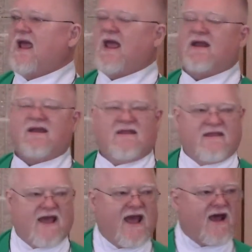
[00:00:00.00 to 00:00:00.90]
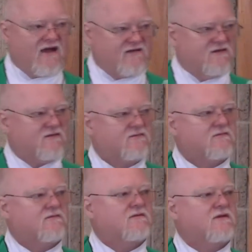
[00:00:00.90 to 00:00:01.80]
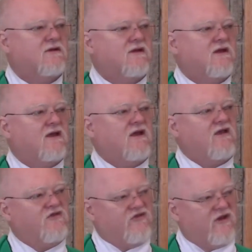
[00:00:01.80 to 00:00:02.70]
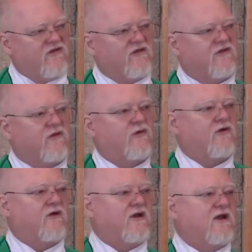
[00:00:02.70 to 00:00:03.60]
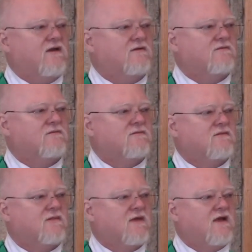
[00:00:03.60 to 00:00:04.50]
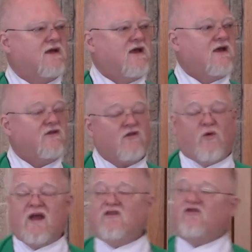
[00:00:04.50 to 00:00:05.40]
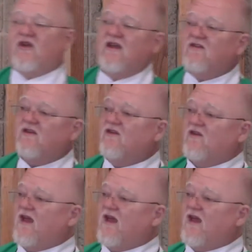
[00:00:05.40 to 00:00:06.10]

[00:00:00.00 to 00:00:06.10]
And that is Jesus' authority. So when Jesus